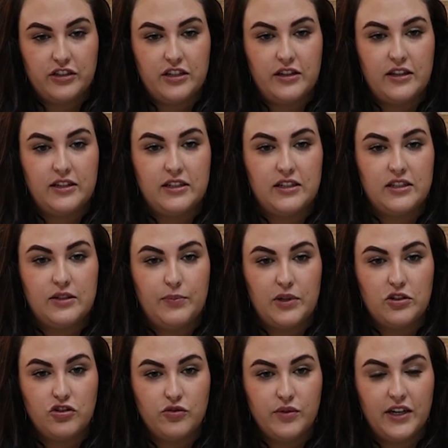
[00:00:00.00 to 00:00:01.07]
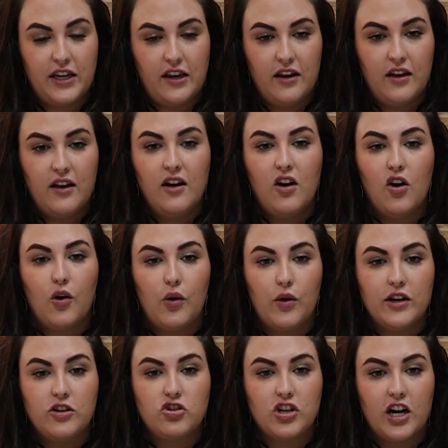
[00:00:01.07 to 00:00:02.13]
to the dispensary
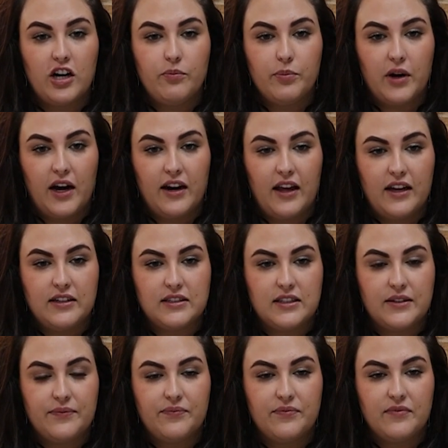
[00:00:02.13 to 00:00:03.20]
or jarred product.